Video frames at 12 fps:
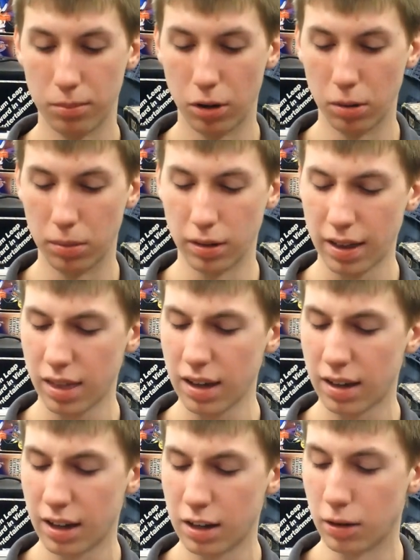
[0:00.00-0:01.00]
the moment. I
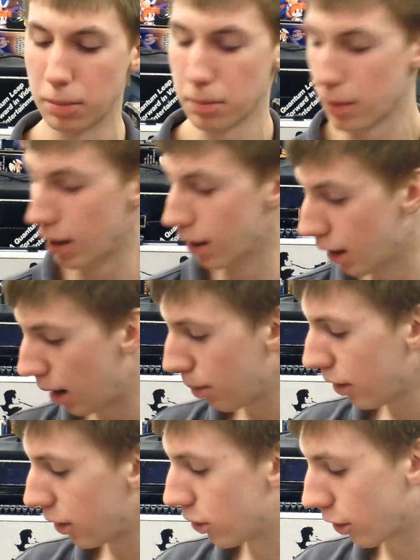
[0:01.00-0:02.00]
think, anyway. I'm
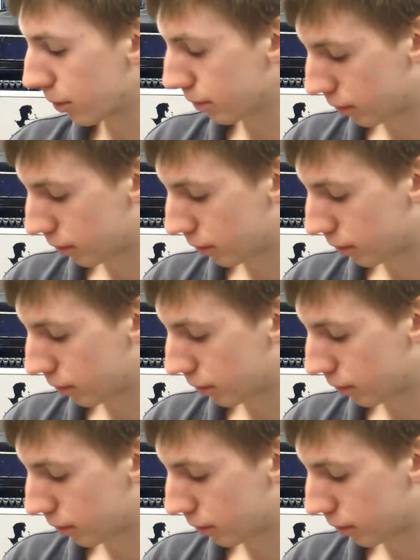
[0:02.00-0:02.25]
pretty sure.